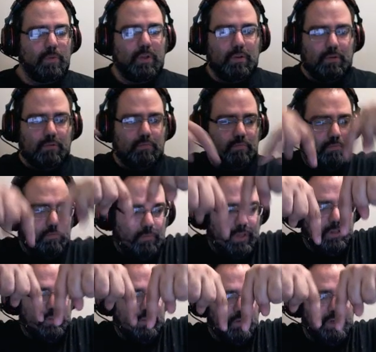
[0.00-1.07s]
The
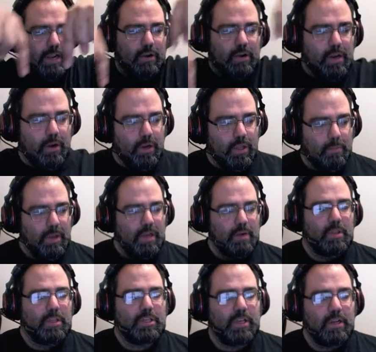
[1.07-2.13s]
links are down here on the bottom of
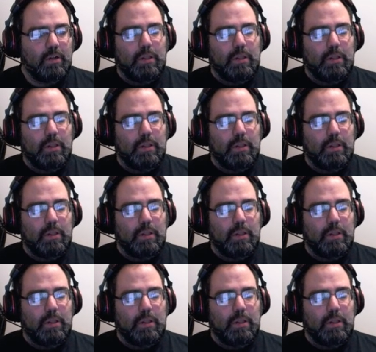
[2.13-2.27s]
the channel.